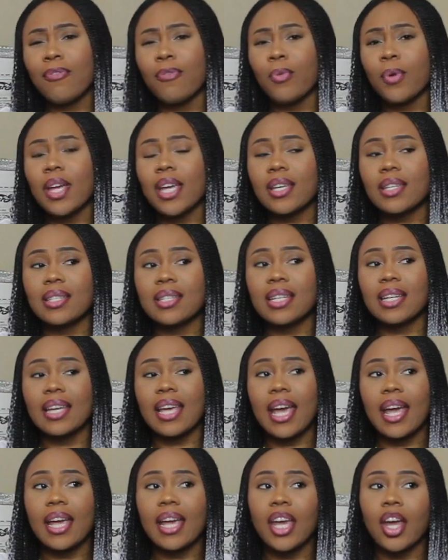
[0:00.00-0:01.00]
weeks to
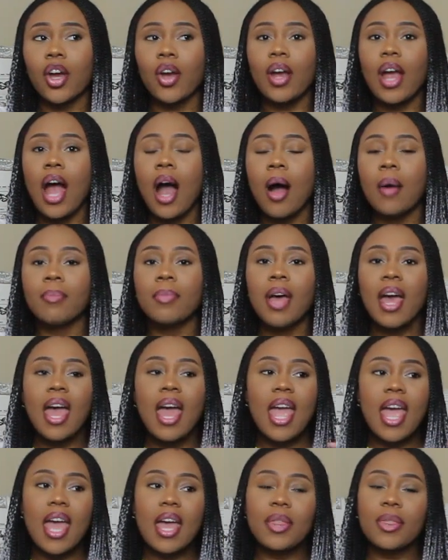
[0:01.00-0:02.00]
get here,
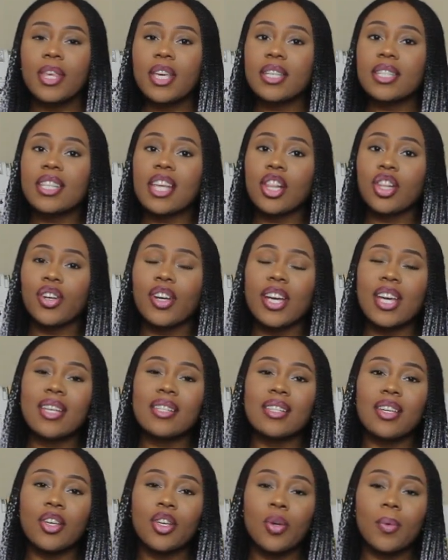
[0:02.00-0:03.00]
and this seller
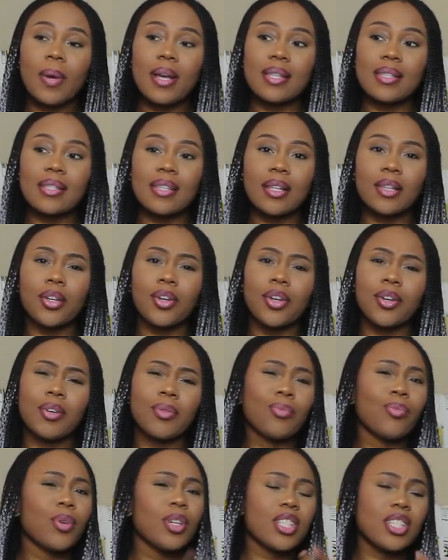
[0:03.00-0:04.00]
is a US seller,
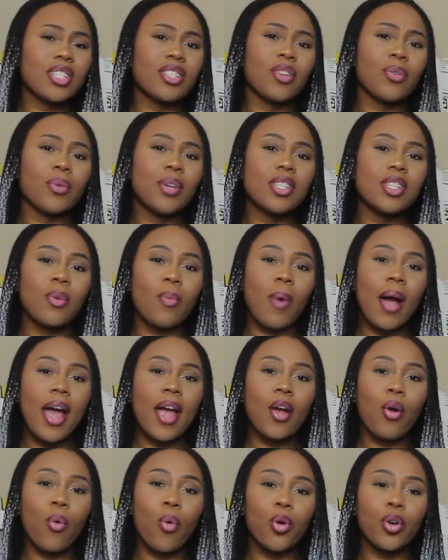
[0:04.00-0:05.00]
which is the reason
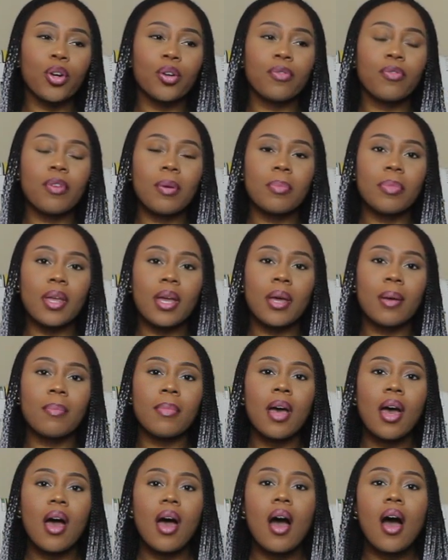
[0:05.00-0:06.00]
why I ordered from
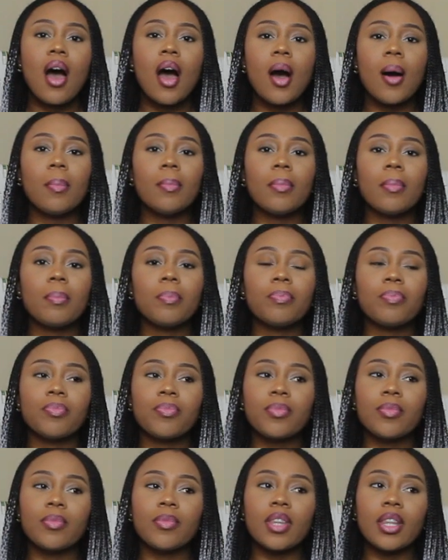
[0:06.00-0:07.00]
them.
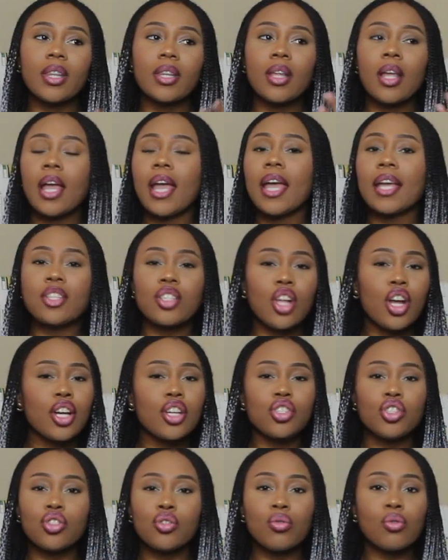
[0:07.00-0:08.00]
As long
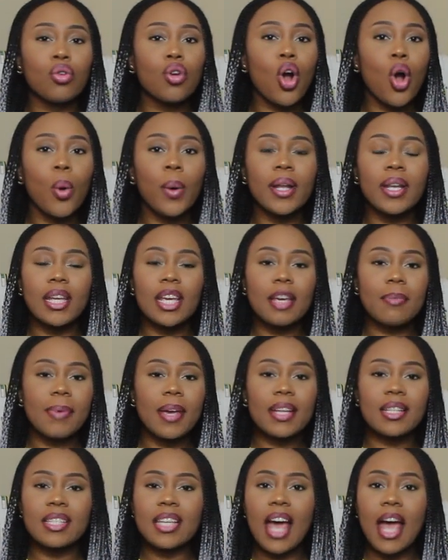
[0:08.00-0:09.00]
as you go in
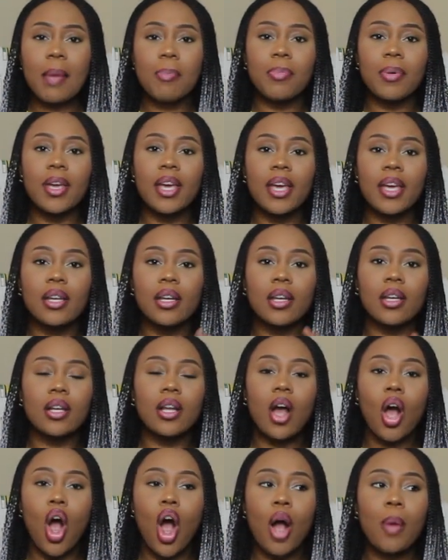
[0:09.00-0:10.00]
eBay and type in
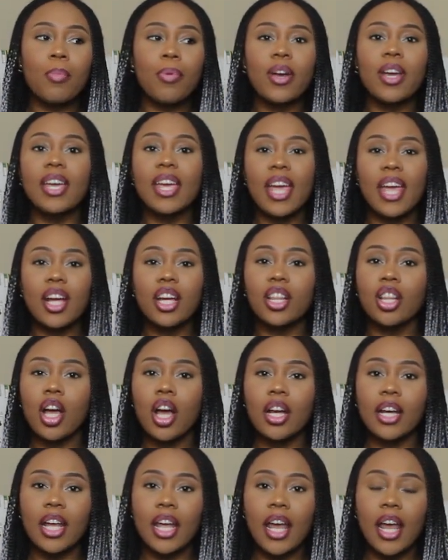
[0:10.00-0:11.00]
ombre
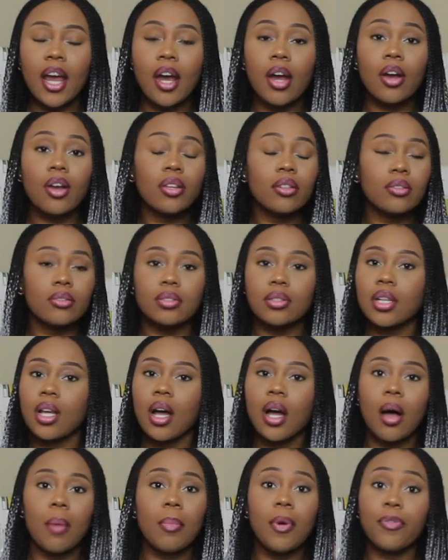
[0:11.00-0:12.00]
cankalon hair,
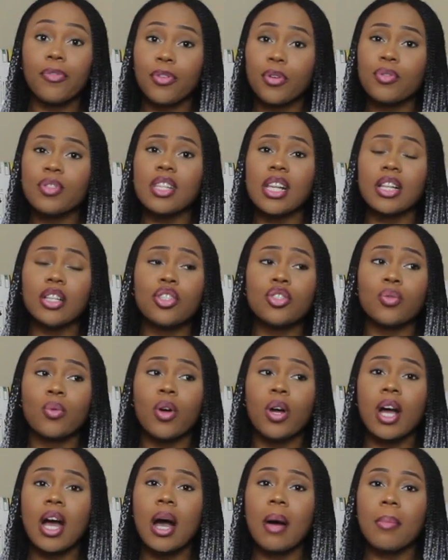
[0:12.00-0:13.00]
a few sellers
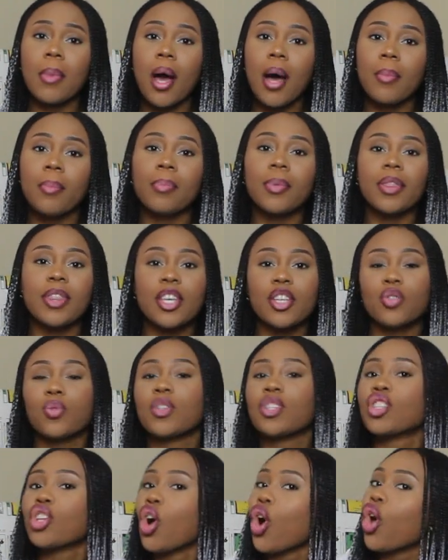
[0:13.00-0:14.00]
will come up, but this
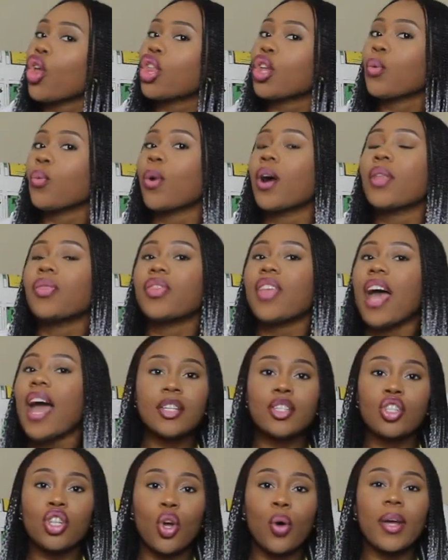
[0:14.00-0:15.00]
was the only one that
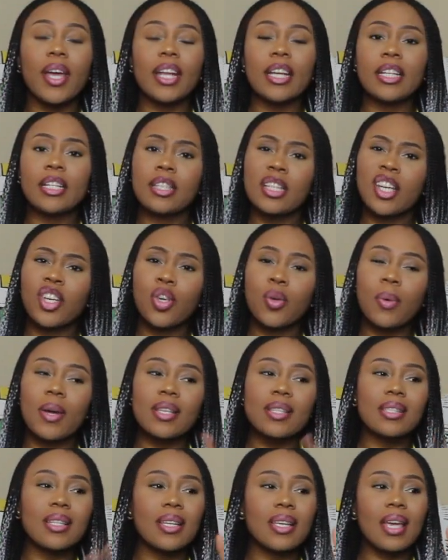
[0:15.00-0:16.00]
is located in the
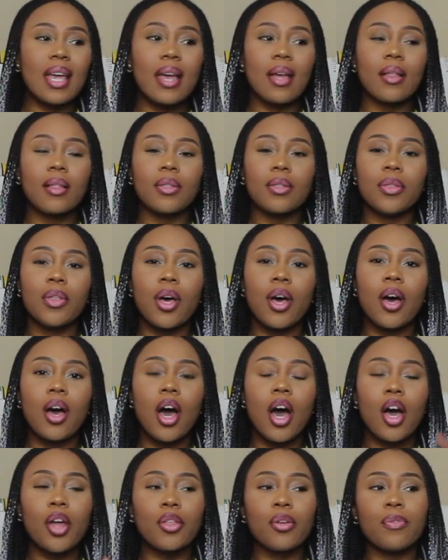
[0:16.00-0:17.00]
US. The
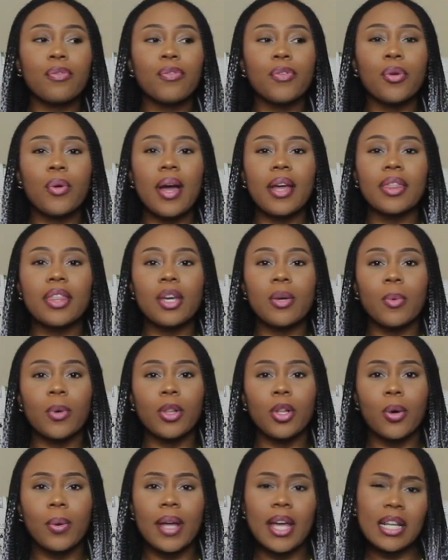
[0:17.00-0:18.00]
other few I think were
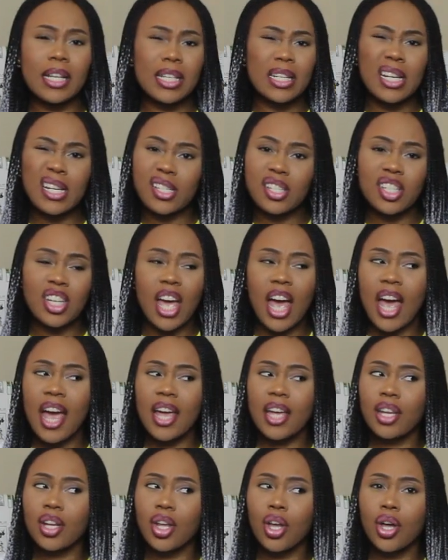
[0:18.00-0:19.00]
located in
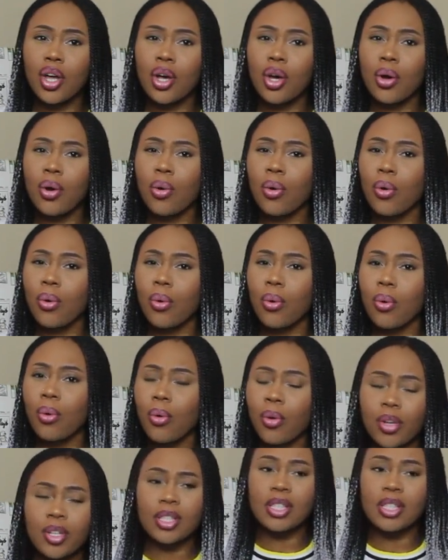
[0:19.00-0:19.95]
China or